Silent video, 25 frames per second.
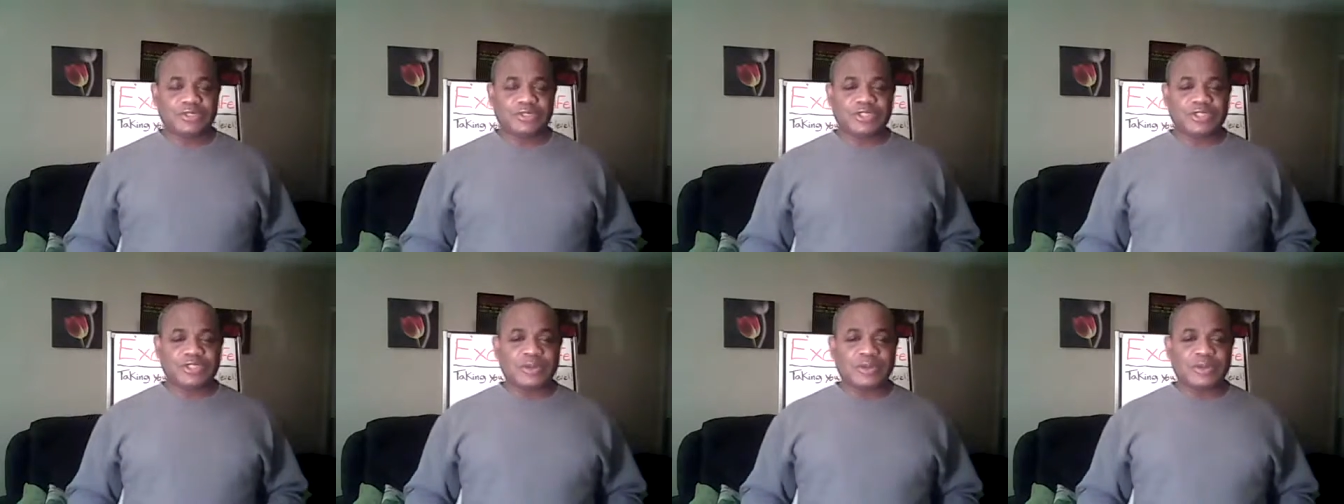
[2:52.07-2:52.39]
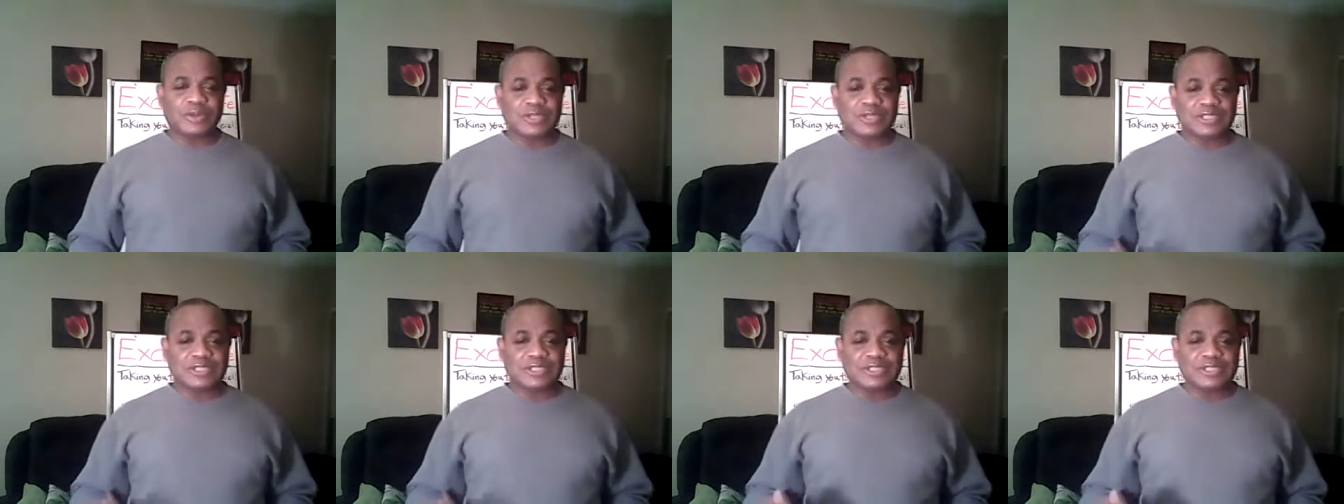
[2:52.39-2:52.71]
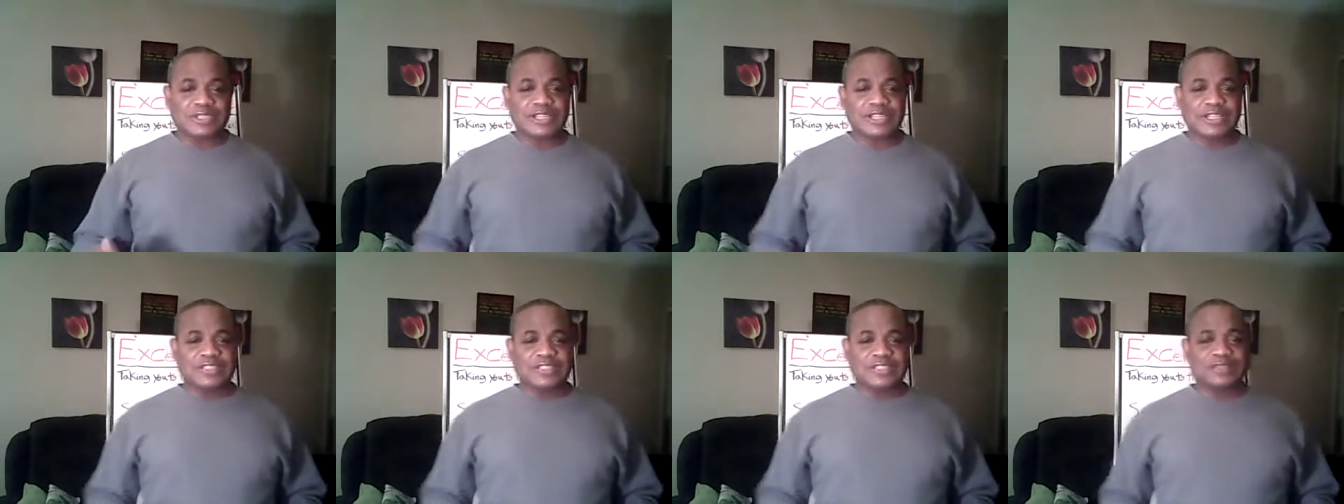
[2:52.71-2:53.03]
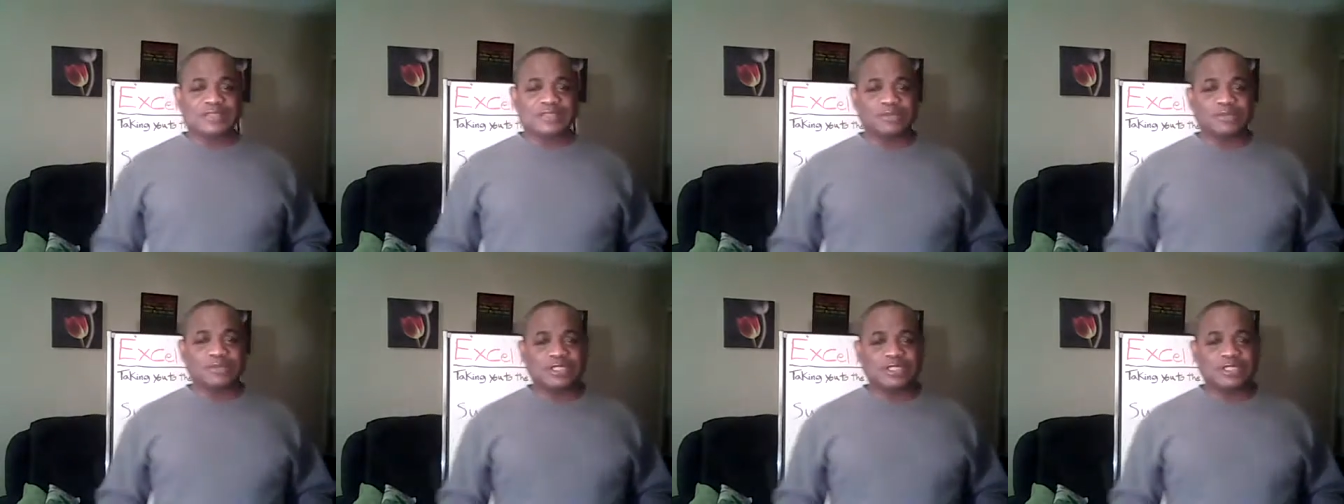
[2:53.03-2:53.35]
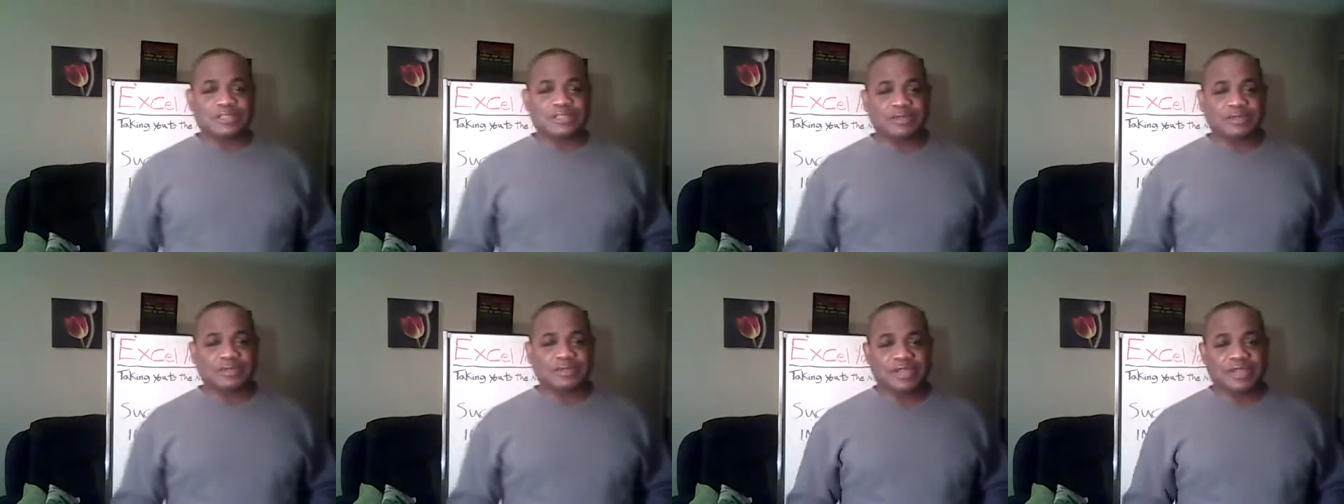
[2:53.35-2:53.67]
I want to get some money to
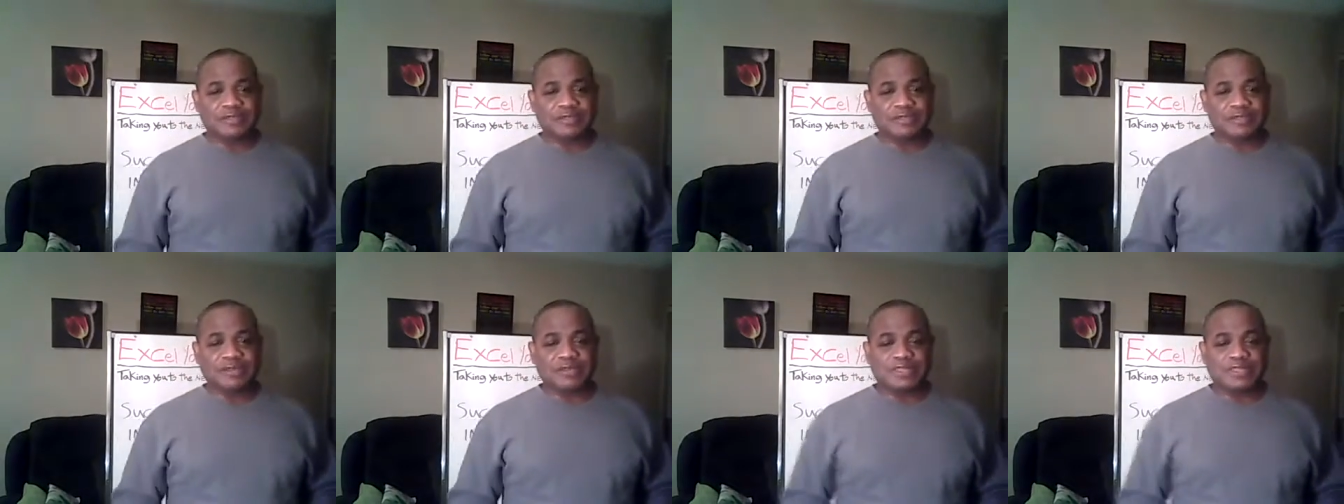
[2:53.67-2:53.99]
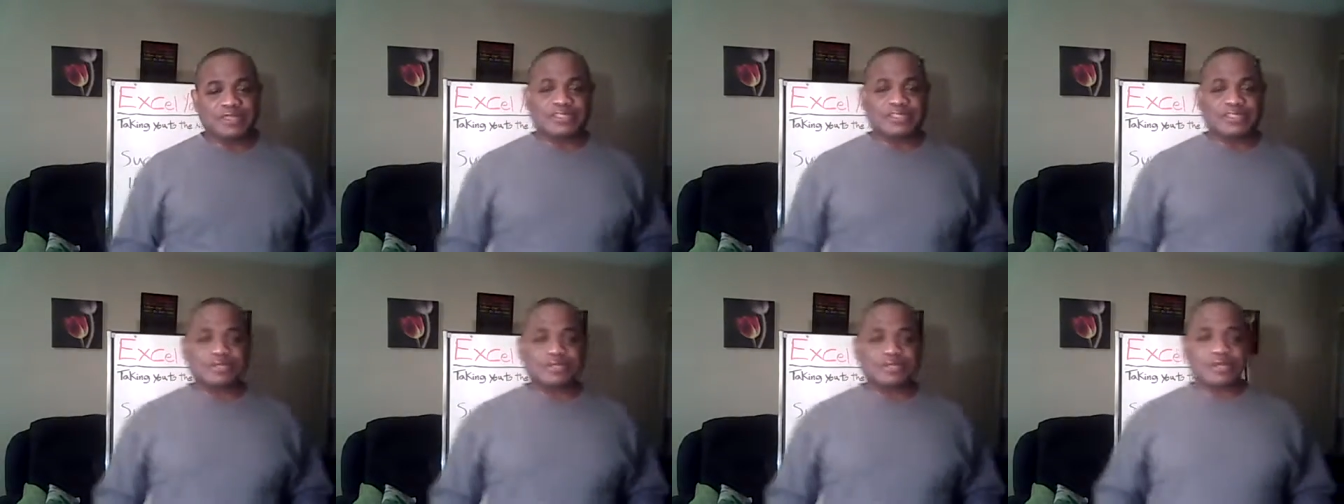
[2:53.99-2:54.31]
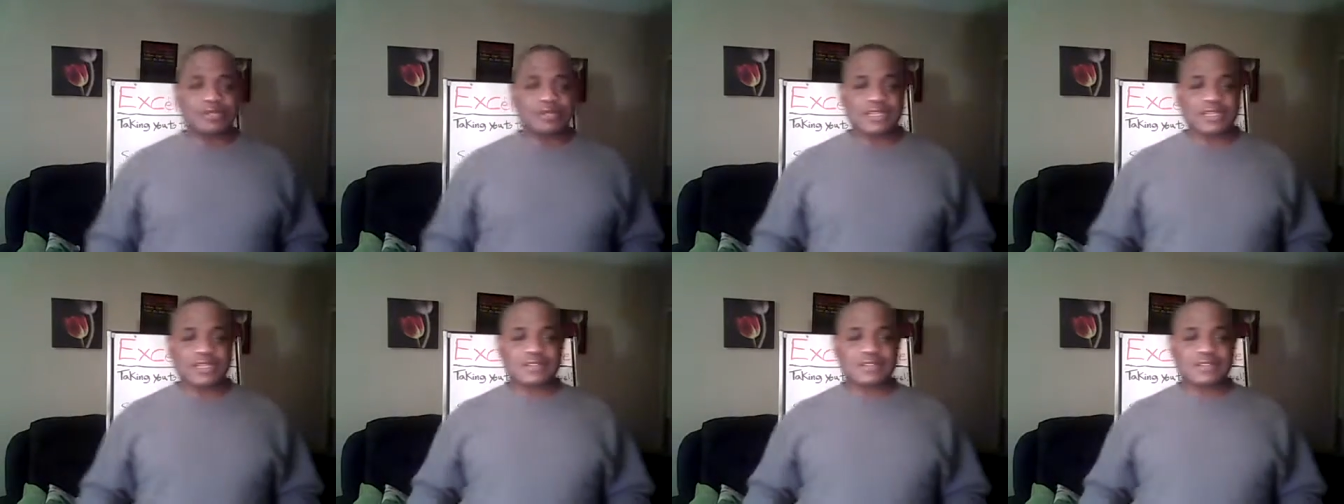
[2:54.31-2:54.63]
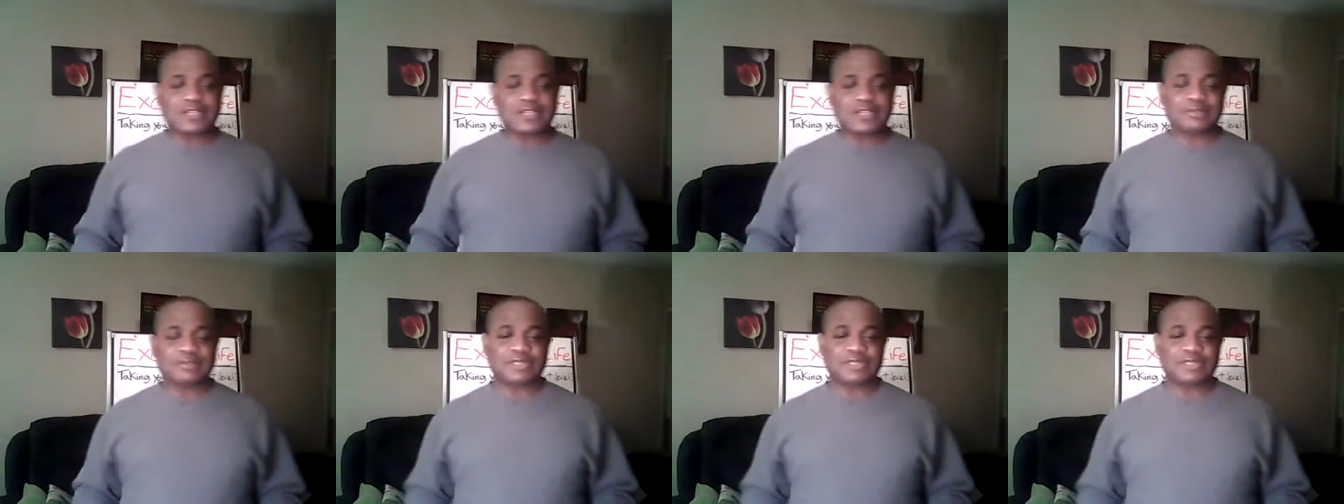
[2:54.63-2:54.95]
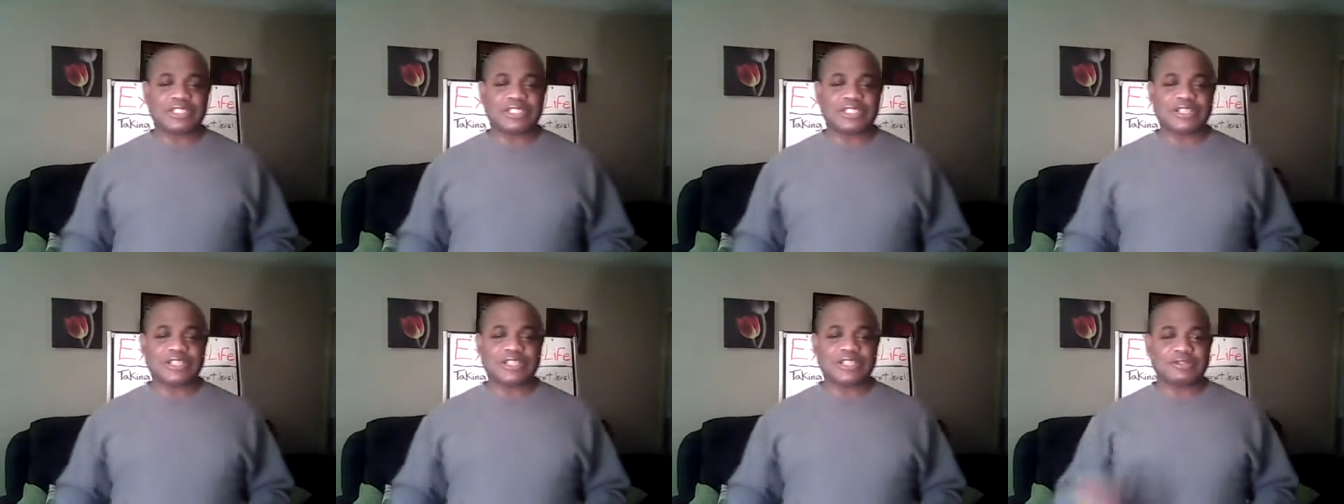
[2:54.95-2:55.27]
pay our bills and pay off that, but you
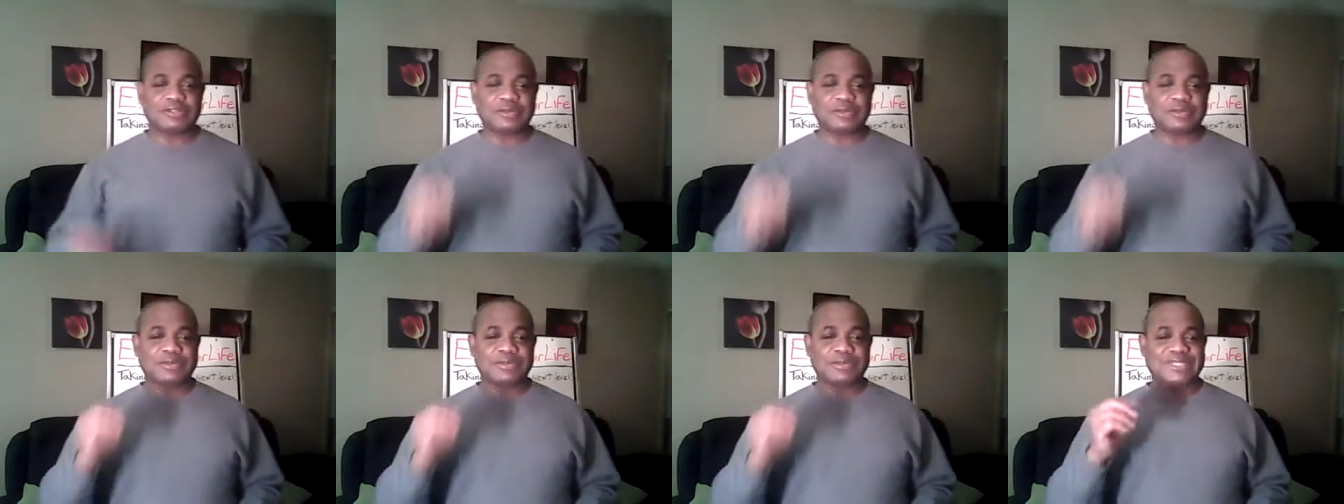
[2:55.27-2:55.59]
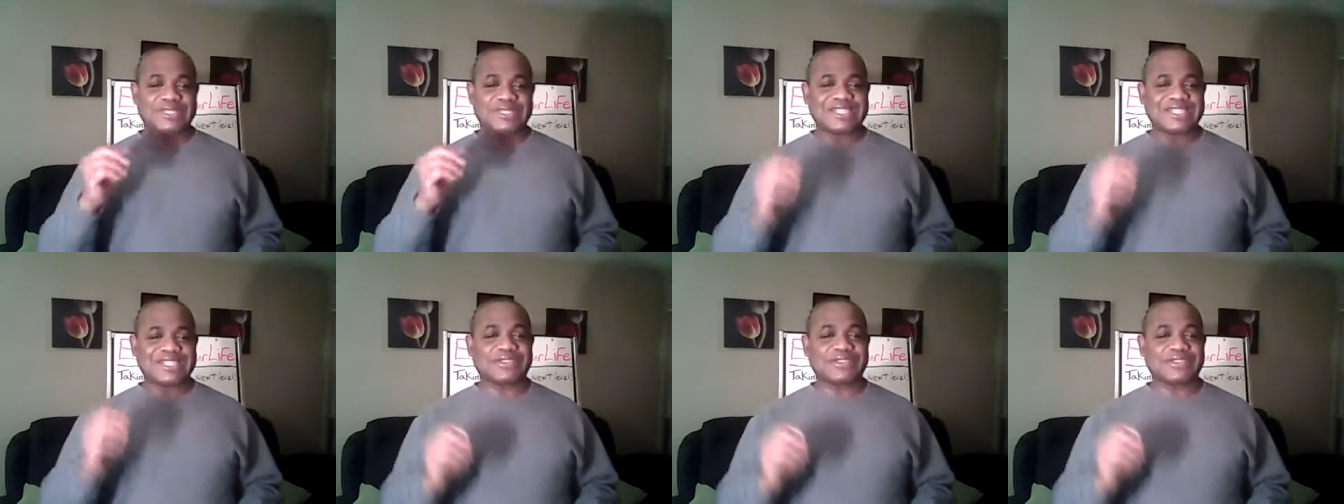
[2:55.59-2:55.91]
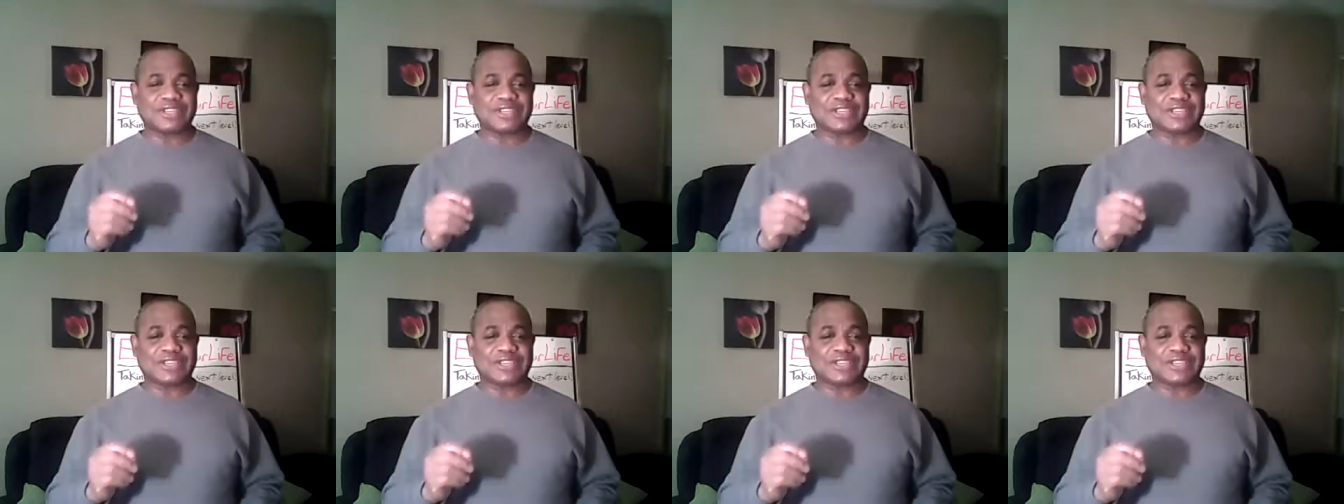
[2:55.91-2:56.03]
have to be specific.